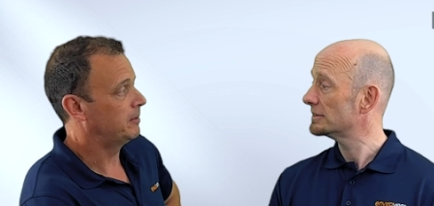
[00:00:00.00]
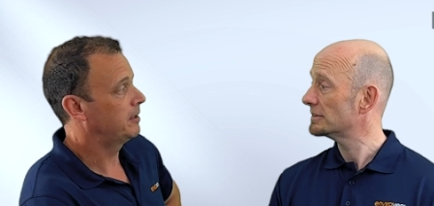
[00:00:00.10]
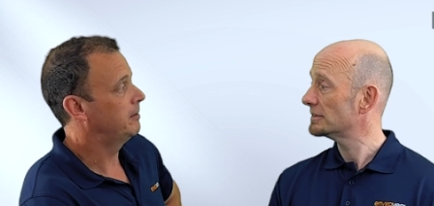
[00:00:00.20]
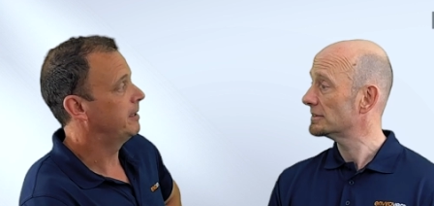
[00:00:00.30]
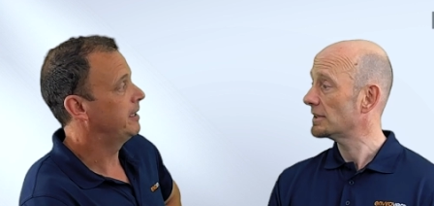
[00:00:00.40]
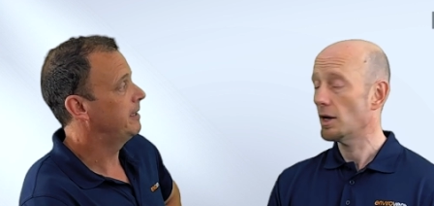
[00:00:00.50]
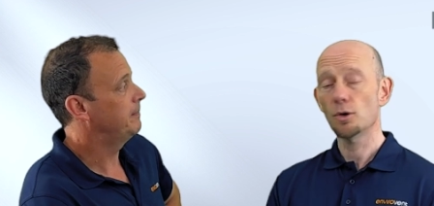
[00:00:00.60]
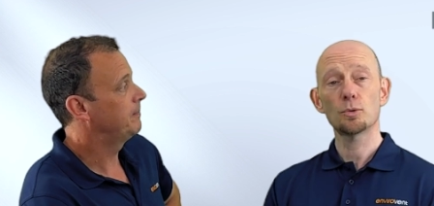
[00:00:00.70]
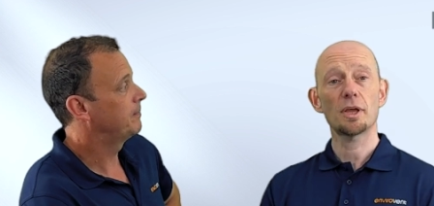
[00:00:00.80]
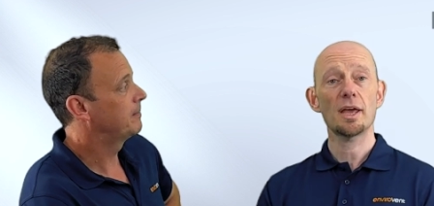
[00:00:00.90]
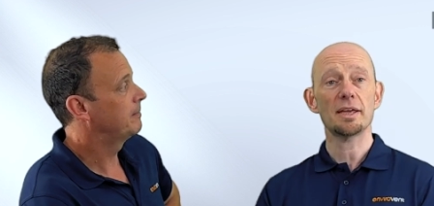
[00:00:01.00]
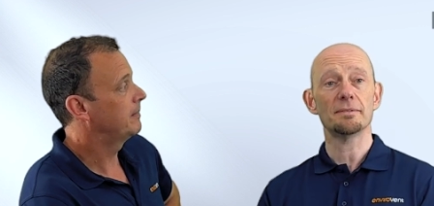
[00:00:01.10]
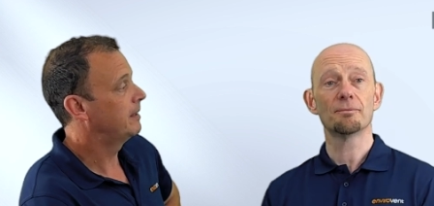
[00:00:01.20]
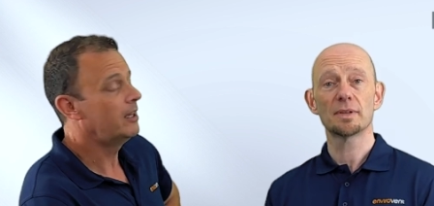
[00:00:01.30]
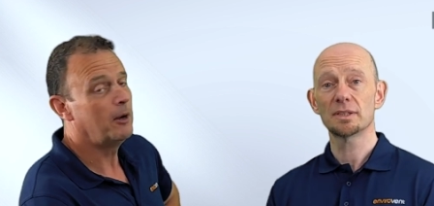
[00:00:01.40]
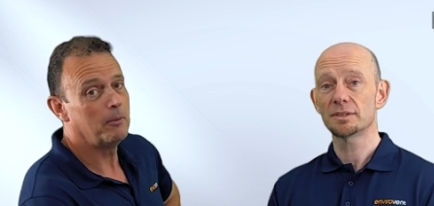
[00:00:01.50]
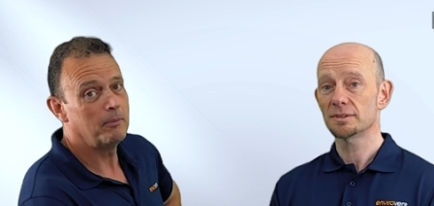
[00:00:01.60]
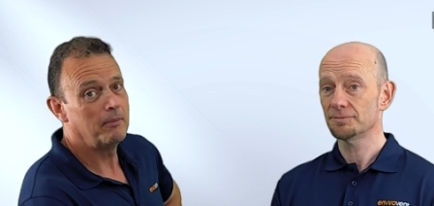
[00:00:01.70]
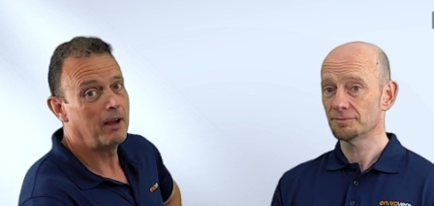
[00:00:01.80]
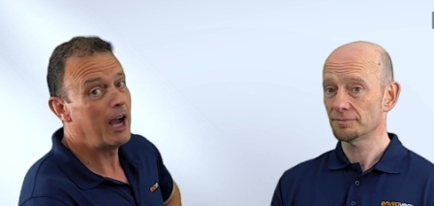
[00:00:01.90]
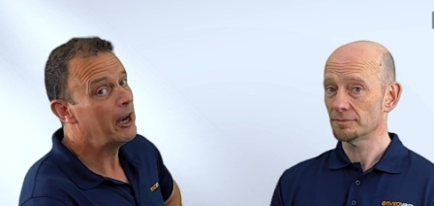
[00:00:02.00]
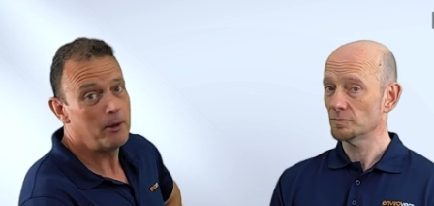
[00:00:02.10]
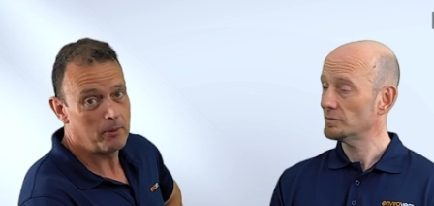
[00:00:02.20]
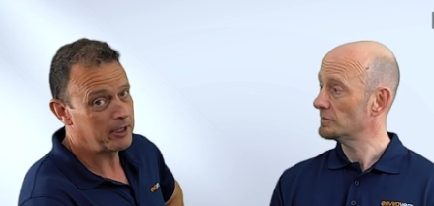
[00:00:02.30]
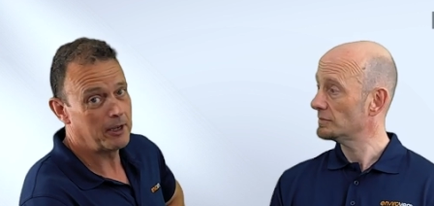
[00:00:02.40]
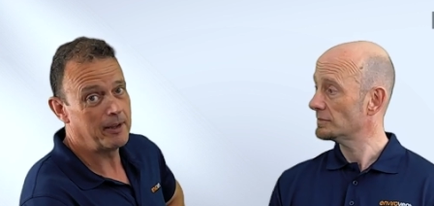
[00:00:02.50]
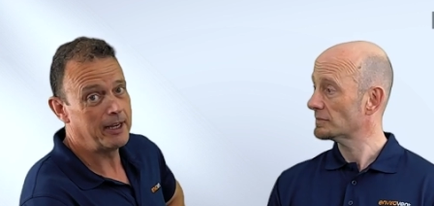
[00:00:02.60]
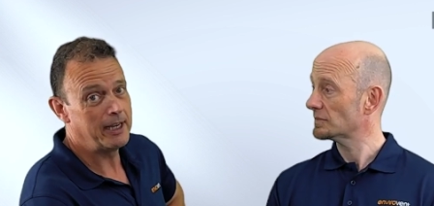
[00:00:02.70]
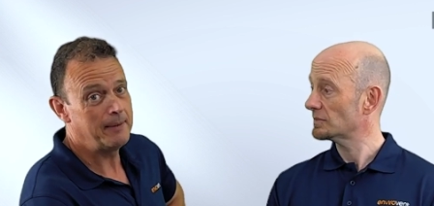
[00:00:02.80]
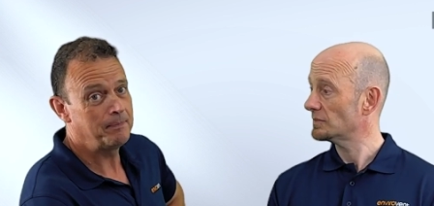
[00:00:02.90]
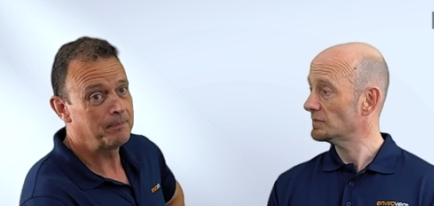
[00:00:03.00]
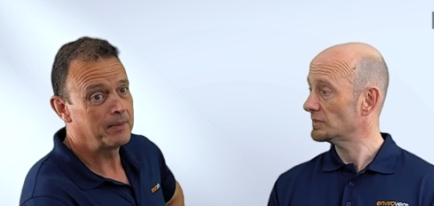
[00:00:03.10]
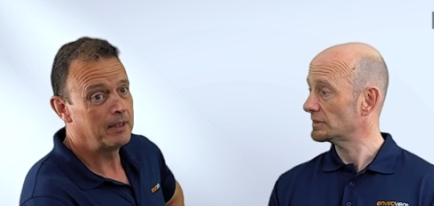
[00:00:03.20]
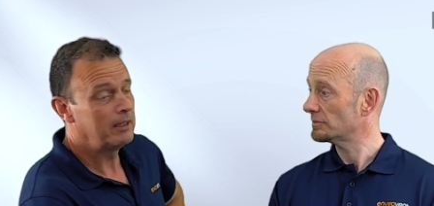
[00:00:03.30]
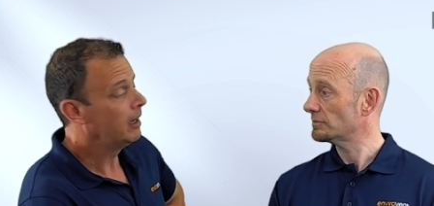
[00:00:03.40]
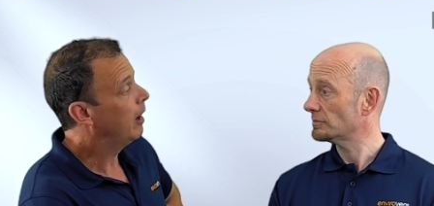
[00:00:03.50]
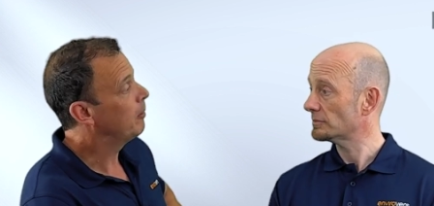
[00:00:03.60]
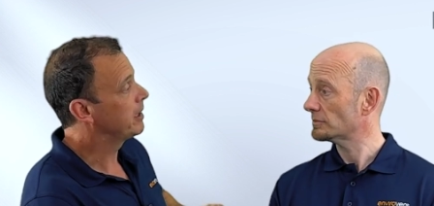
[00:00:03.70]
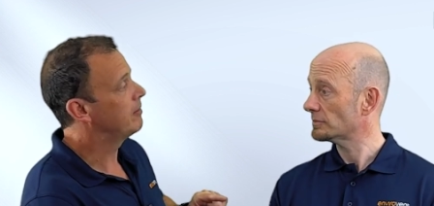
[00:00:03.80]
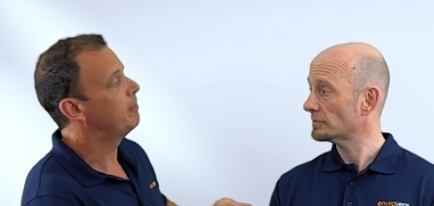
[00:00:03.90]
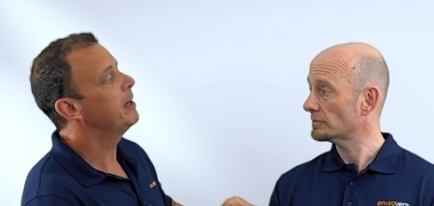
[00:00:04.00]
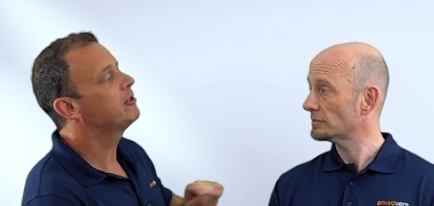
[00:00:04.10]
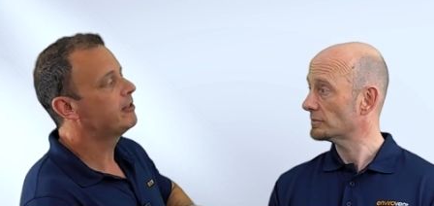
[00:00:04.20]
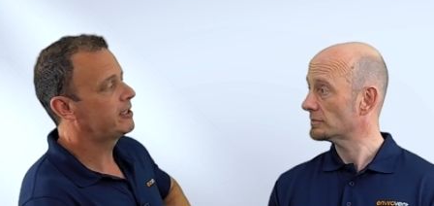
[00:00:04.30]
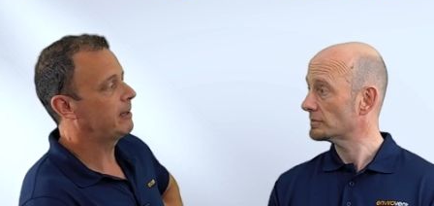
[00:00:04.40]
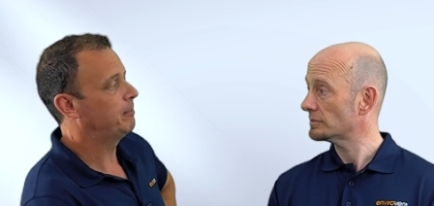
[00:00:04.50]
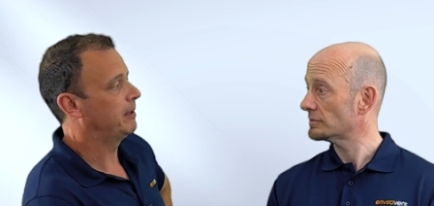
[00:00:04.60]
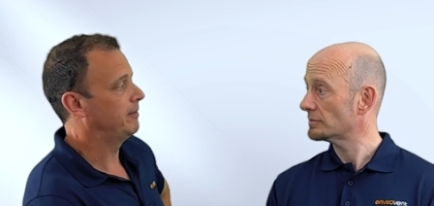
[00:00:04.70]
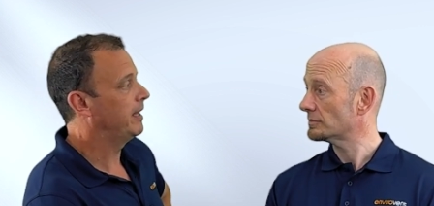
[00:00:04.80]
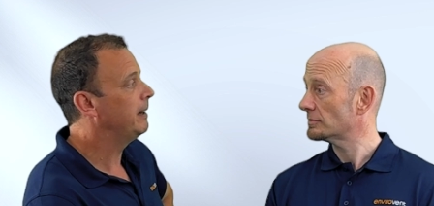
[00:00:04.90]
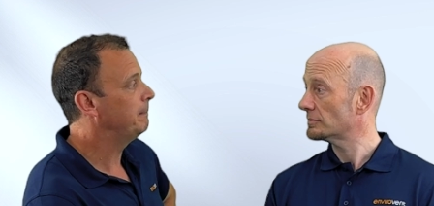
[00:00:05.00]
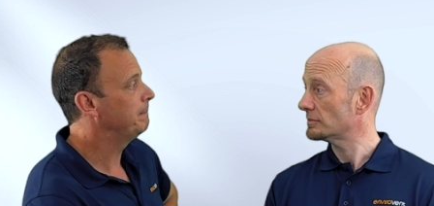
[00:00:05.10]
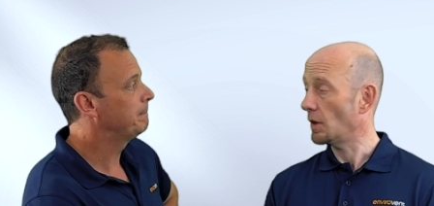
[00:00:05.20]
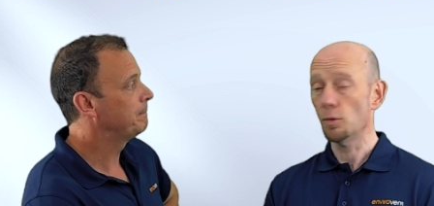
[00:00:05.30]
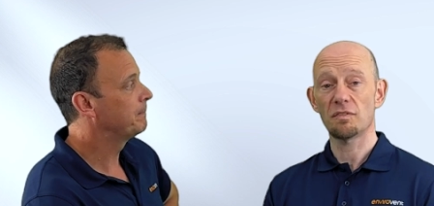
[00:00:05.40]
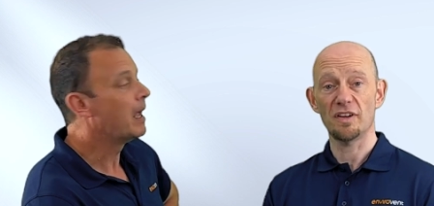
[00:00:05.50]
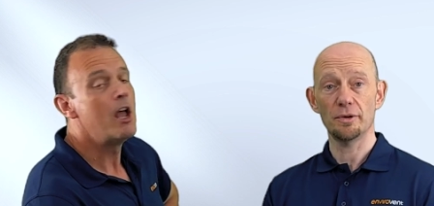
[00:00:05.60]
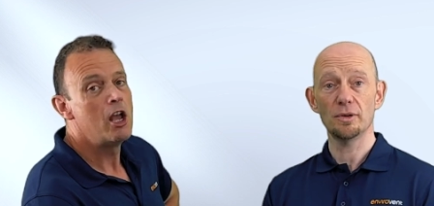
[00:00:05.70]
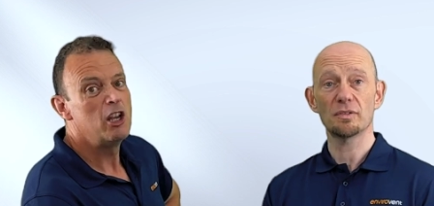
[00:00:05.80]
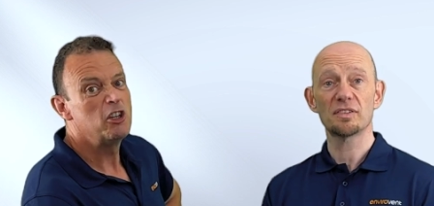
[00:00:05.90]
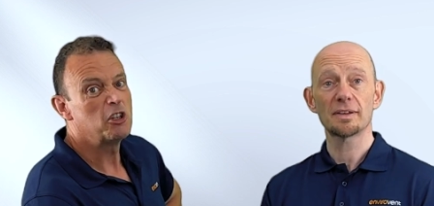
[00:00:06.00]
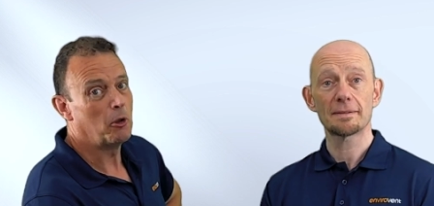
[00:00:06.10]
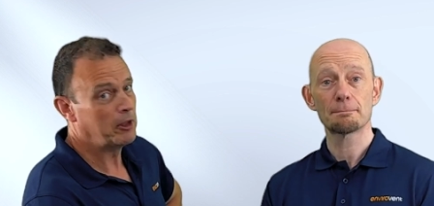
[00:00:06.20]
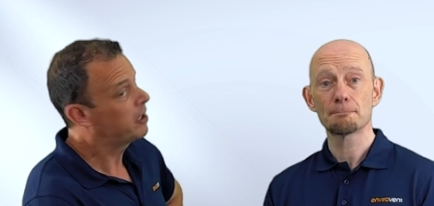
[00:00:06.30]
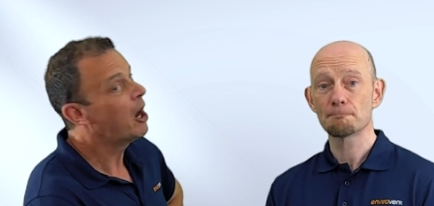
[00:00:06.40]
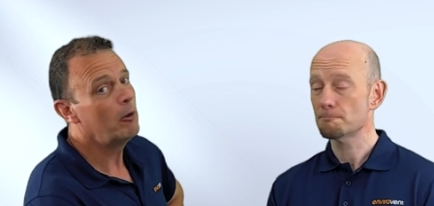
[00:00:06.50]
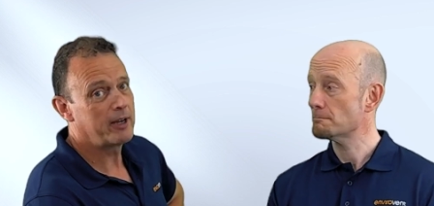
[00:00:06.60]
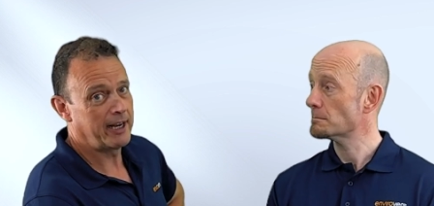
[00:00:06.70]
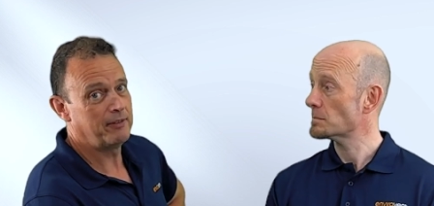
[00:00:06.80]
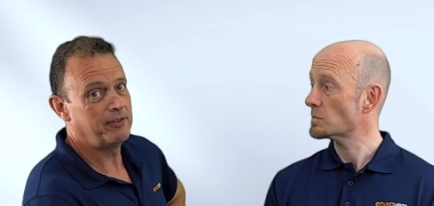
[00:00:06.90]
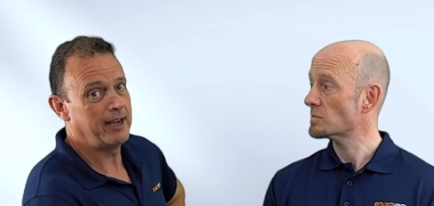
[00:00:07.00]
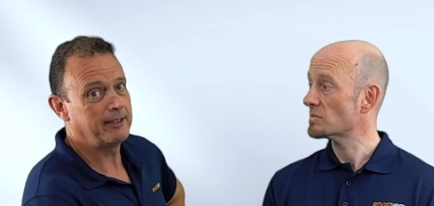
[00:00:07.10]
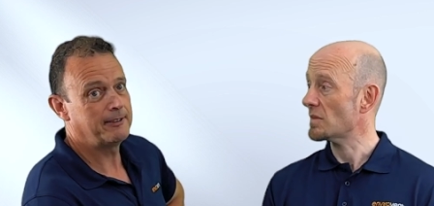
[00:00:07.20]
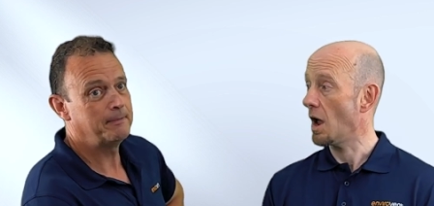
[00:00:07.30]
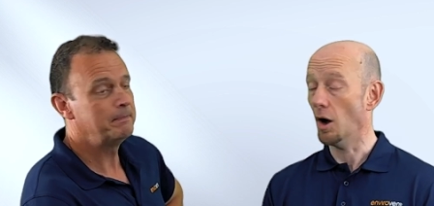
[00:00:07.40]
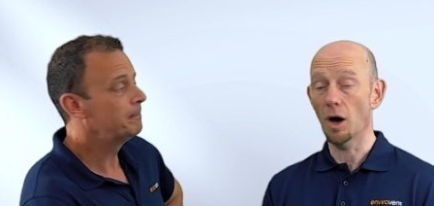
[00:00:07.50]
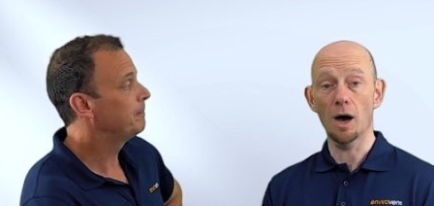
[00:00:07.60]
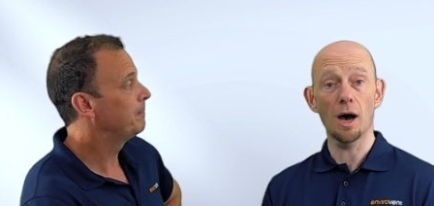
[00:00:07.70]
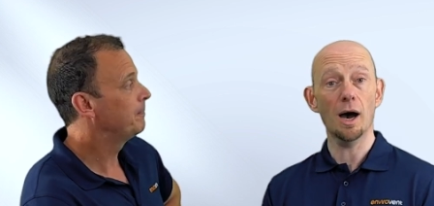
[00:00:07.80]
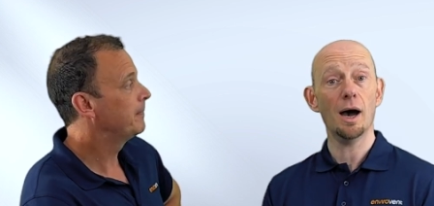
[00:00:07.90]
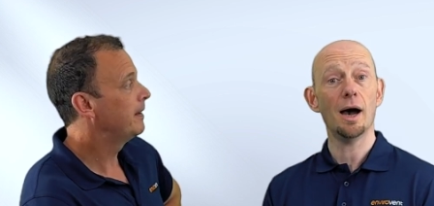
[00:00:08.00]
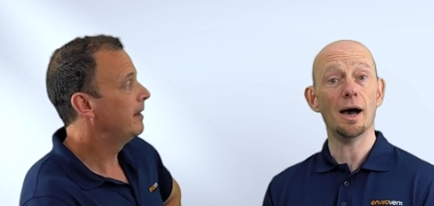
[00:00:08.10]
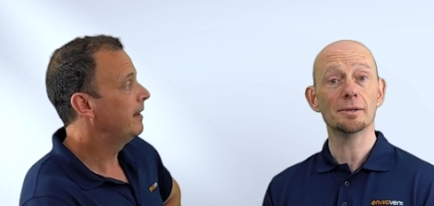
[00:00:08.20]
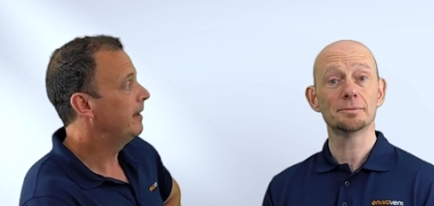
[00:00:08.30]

Speaker 1: want to go there yet. Okay. No, I don't want to go there yet. I want to give a better example of that. Oh, fair enough. It's called the Coke can effect. Ah.